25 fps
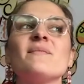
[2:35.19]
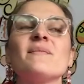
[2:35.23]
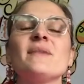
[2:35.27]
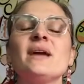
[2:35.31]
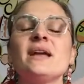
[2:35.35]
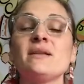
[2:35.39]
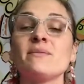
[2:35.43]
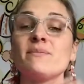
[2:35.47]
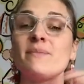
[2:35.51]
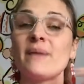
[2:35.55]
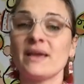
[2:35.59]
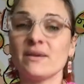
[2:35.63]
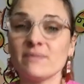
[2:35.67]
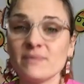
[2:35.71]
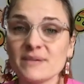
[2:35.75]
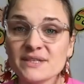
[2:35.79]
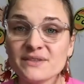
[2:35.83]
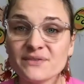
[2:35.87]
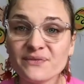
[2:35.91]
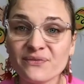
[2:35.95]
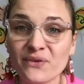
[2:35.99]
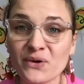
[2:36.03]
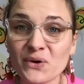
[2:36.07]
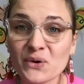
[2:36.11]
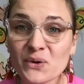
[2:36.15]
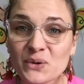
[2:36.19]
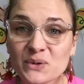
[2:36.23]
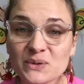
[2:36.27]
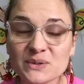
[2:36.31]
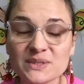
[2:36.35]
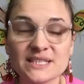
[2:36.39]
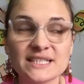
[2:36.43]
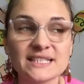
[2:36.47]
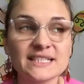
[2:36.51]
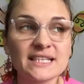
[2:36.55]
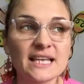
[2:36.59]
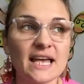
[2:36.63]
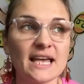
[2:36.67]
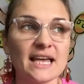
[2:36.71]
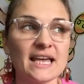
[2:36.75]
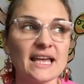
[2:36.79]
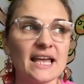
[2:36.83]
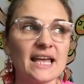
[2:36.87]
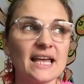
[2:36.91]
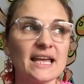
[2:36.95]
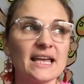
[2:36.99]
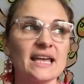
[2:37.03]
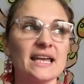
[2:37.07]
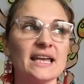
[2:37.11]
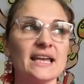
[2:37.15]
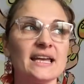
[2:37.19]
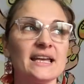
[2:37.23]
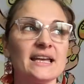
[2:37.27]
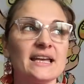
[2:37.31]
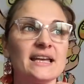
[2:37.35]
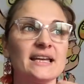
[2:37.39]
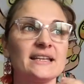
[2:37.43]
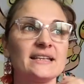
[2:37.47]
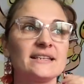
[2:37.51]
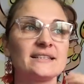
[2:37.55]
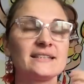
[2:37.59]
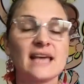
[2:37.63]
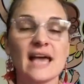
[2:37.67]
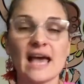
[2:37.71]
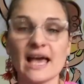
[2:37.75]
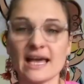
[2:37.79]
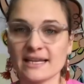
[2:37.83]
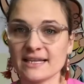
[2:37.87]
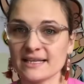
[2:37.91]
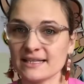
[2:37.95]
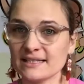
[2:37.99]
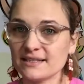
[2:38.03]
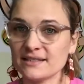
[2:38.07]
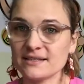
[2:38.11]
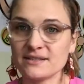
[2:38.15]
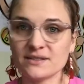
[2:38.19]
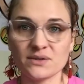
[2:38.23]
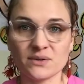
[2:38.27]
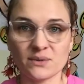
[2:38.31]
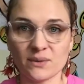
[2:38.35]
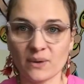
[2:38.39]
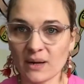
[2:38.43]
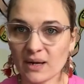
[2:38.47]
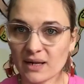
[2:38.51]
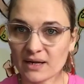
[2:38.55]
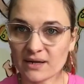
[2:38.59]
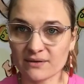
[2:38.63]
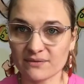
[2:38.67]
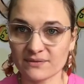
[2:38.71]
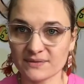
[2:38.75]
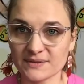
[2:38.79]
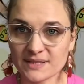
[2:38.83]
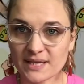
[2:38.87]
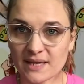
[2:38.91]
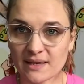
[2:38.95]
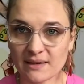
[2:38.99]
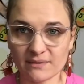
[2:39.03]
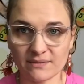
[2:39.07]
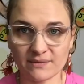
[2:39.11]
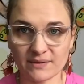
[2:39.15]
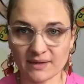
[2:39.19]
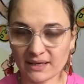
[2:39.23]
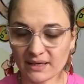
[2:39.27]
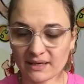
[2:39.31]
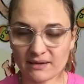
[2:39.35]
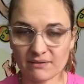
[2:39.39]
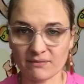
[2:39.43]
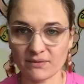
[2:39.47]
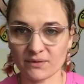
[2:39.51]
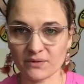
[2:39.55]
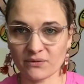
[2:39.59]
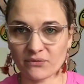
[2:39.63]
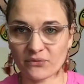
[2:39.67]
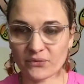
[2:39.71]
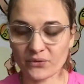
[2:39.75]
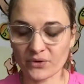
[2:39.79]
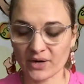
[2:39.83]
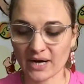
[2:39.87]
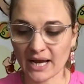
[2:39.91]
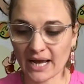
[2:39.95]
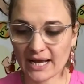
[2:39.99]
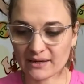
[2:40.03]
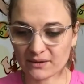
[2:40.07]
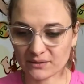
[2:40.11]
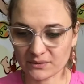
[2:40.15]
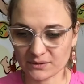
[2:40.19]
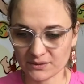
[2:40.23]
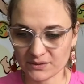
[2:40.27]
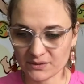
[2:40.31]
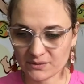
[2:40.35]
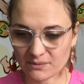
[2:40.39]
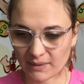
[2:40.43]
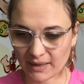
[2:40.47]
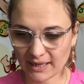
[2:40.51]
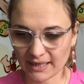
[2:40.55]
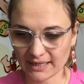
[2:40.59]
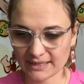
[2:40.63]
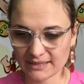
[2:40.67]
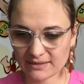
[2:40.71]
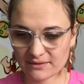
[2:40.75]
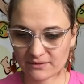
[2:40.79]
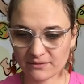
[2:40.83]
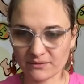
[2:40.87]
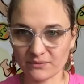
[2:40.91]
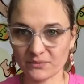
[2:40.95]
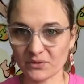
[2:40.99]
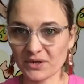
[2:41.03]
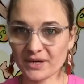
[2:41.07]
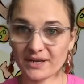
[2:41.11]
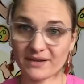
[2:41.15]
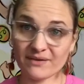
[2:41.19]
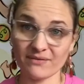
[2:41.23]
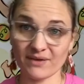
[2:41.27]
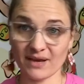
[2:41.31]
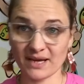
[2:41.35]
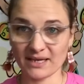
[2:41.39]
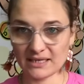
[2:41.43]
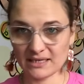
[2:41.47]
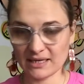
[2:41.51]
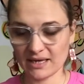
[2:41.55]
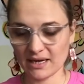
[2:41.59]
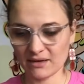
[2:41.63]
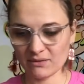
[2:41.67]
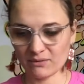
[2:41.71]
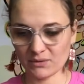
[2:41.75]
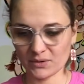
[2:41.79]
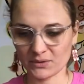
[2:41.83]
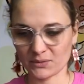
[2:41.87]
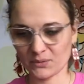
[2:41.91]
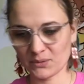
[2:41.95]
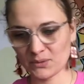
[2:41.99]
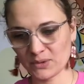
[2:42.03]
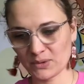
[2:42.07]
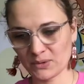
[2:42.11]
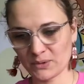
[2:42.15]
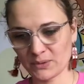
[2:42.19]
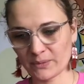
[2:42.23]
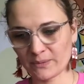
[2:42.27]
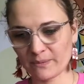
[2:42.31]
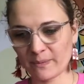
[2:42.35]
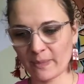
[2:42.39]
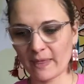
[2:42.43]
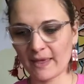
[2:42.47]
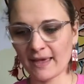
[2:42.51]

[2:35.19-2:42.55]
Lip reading: in babies' foods, and added to a lot of stuff, like even for adults, right? Fortified in iron, woo!